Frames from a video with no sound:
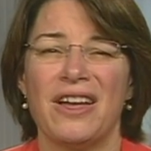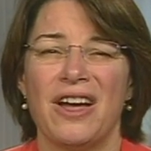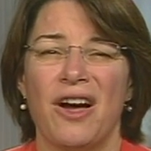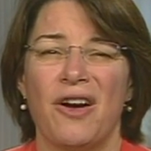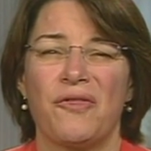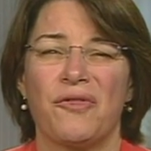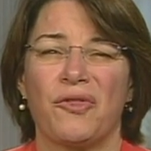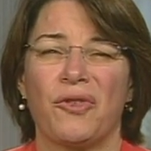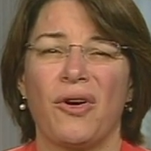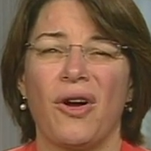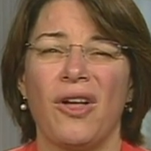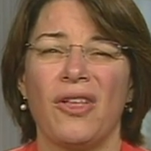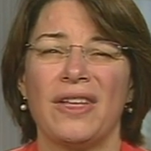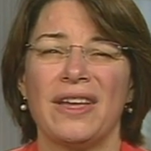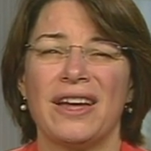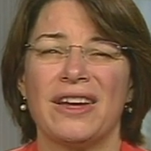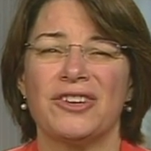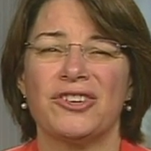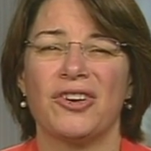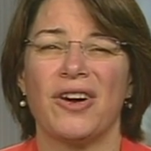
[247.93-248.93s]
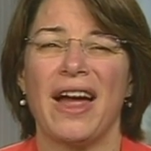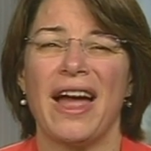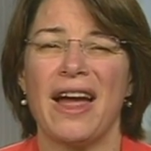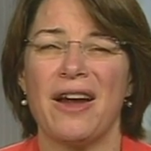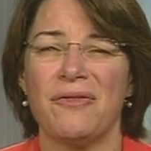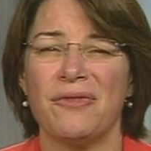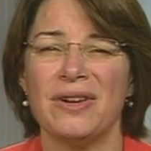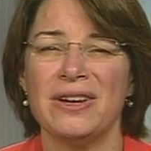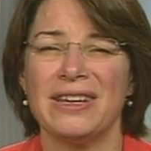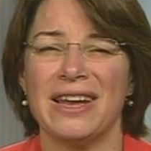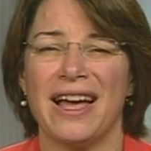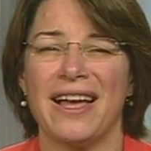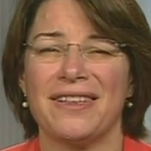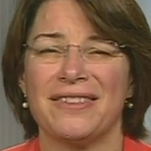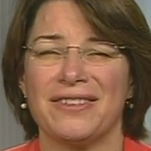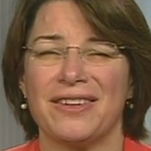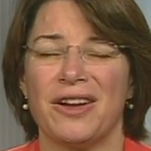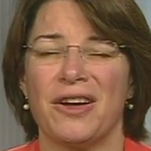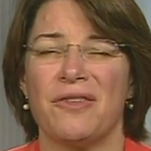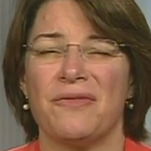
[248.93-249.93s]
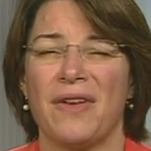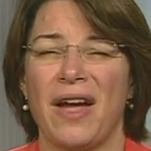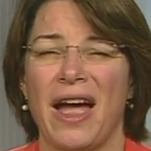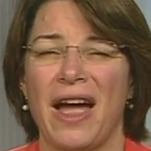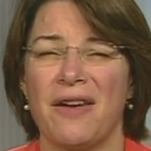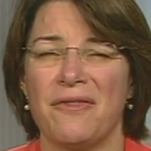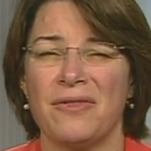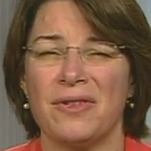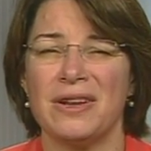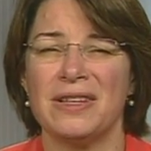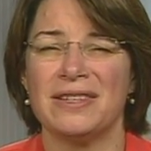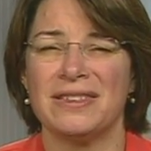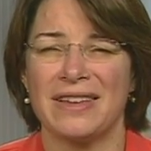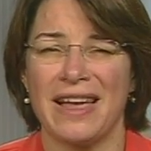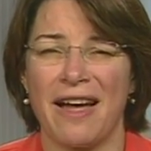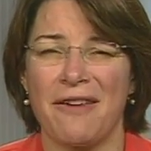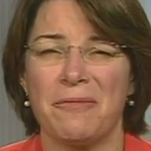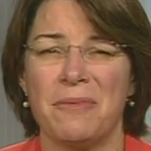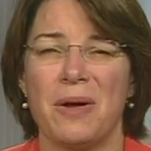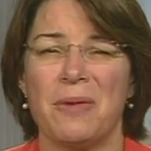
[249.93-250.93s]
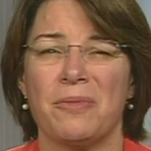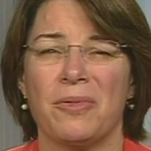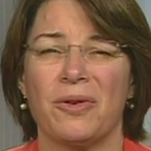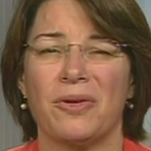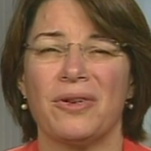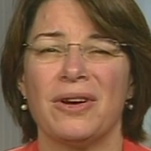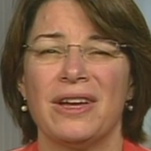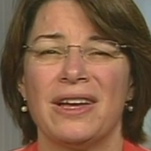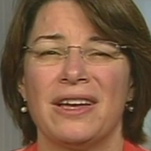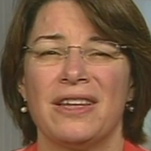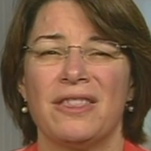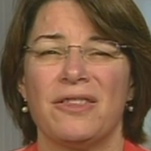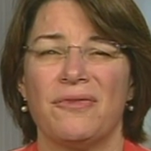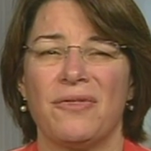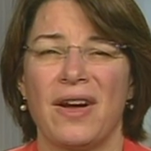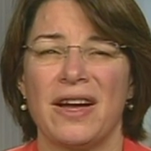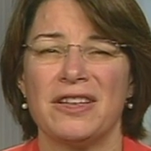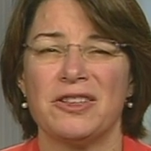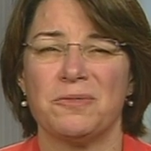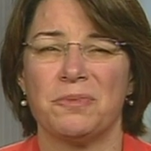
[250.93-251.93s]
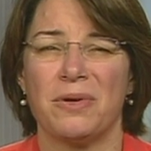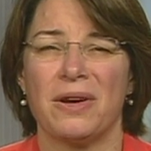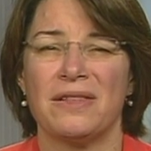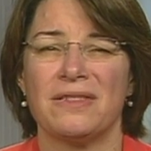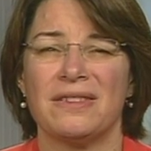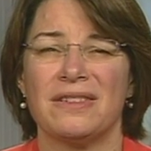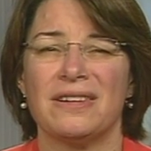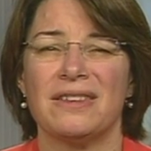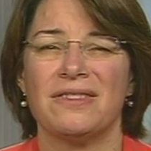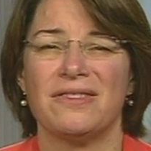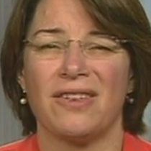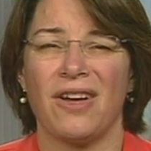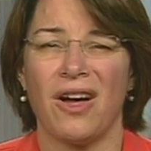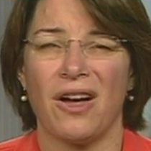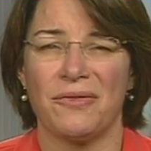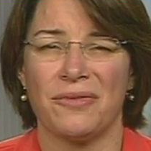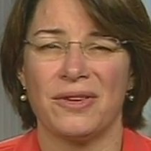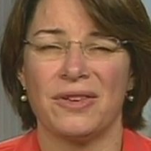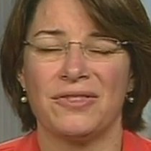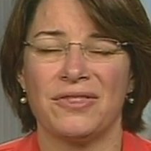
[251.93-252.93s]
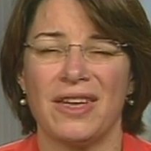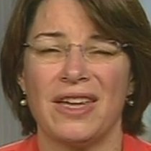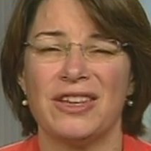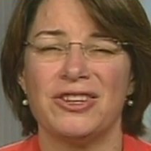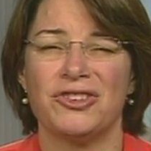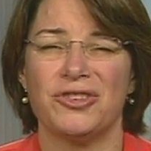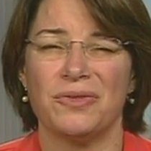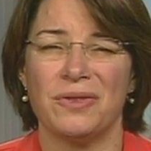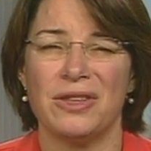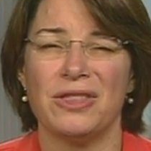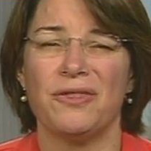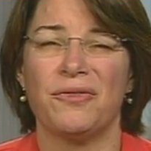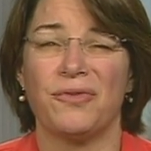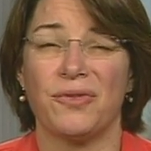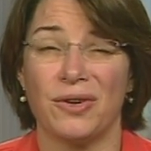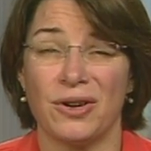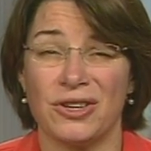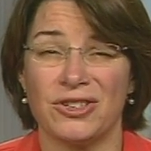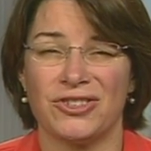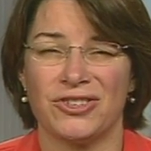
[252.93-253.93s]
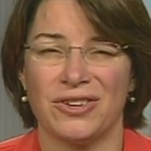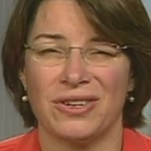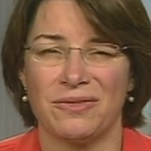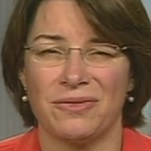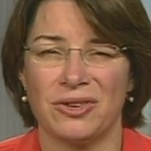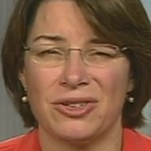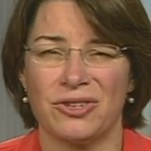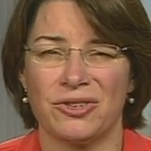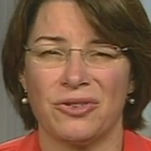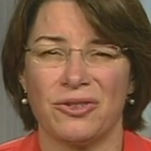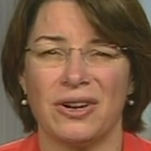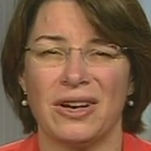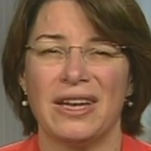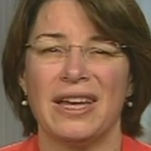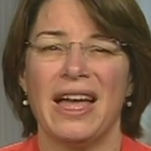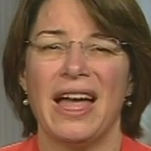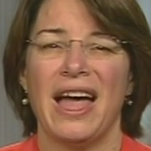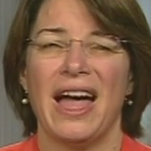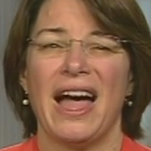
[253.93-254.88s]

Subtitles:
of crawling under every desk of every staff member in the Vice President's office and doing the furniture inventory,